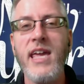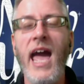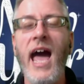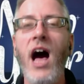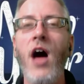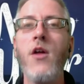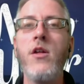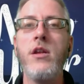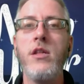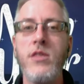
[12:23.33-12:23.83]

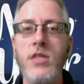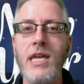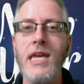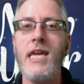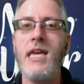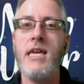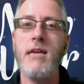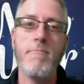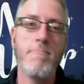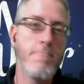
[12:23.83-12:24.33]
out
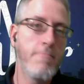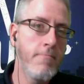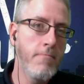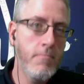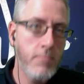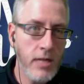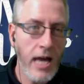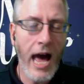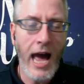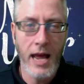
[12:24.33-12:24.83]
the
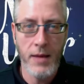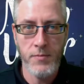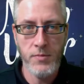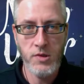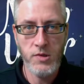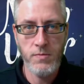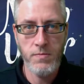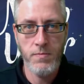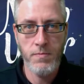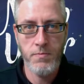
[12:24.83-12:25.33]

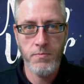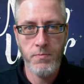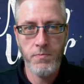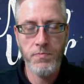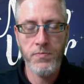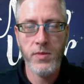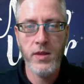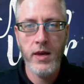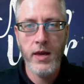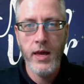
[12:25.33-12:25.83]
times.
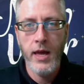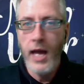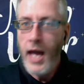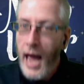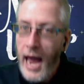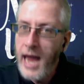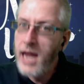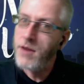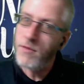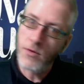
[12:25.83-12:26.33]

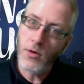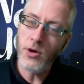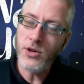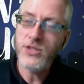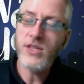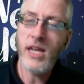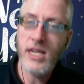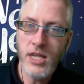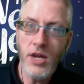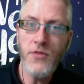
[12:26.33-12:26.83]
And, of course,
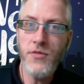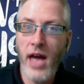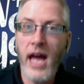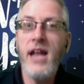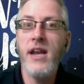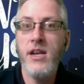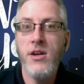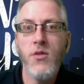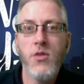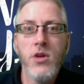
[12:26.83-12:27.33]
they do
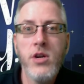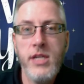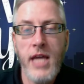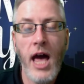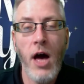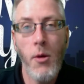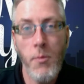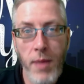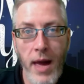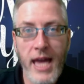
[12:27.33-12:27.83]
that in order to
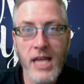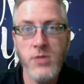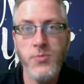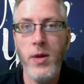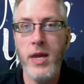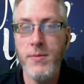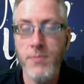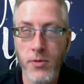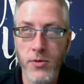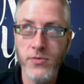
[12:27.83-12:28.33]
help pace
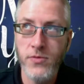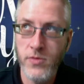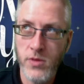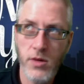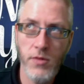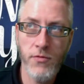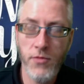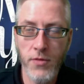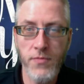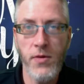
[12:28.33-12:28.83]
people.
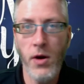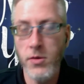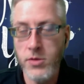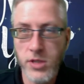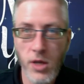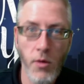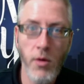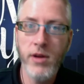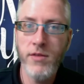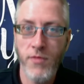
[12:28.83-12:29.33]
For folks
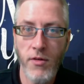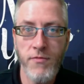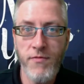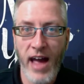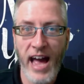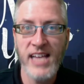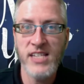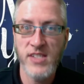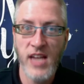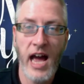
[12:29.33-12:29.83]
going for
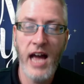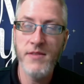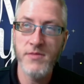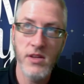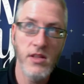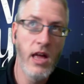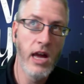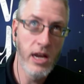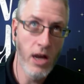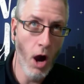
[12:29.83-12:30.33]
fast times, they're
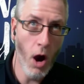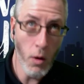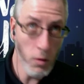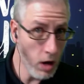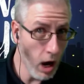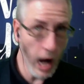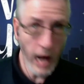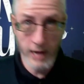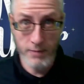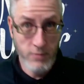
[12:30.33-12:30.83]
like, oh,
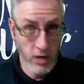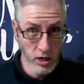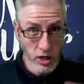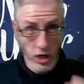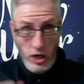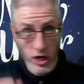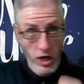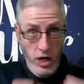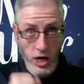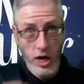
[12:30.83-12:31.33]
good.
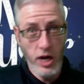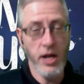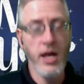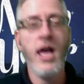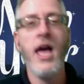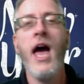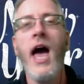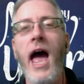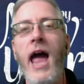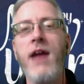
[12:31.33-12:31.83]

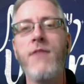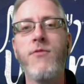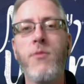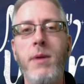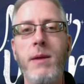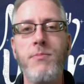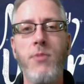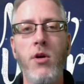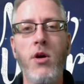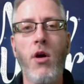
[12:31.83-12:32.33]
And for
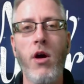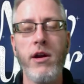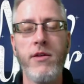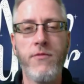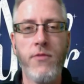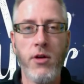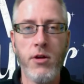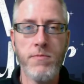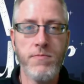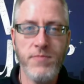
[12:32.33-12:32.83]
people going
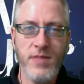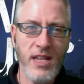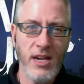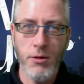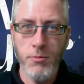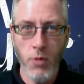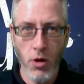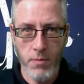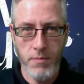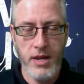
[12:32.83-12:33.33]
for,
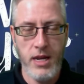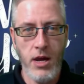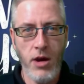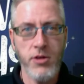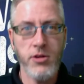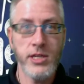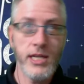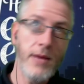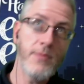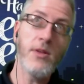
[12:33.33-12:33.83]
more
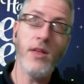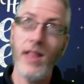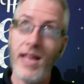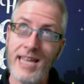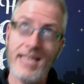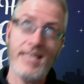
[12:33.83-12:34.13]
mediocre times, they're like,